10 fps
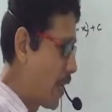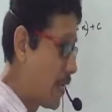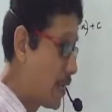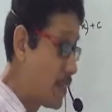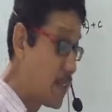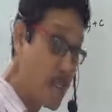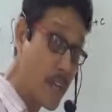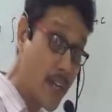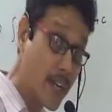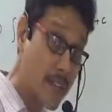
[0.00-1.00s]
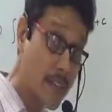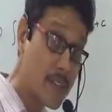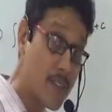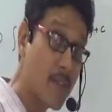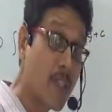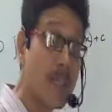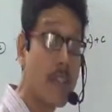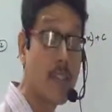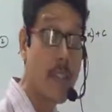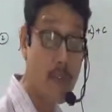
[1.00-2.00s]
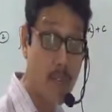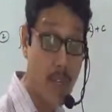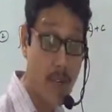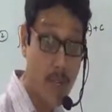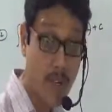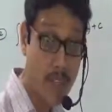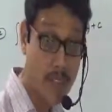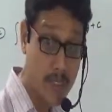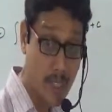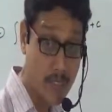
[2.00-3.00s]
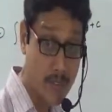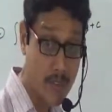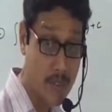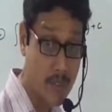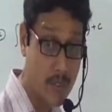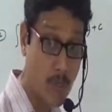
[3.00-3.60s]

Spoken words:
And if current is given and then we have to find charge,